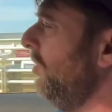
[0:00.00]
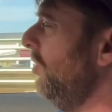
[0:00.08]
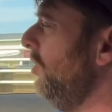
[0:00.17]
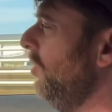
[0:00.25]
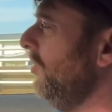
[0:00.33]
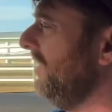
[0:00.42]

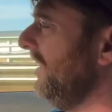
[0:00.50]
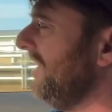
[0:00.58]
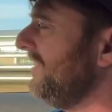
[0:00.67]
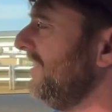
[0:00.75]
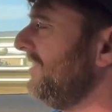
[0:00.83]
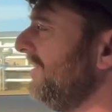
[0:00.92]

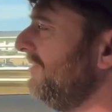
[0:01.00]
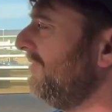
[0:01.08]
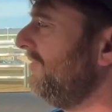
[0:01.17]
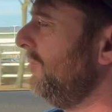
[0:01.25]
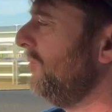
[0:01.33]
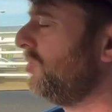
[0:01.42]
unleaded
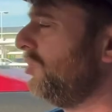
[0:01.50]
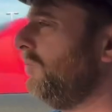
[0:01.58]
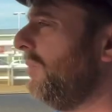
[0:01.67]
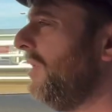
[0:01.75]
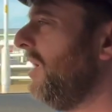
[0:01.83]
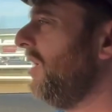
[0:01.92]
from a
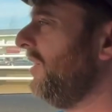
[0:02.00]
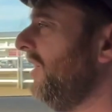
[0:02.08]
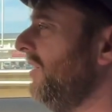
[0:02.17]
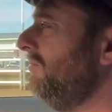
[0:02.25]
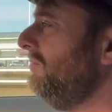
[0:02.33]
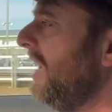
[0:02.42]
supermarket.
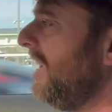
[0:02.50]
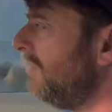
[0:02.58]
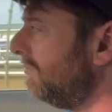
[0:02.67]
Now,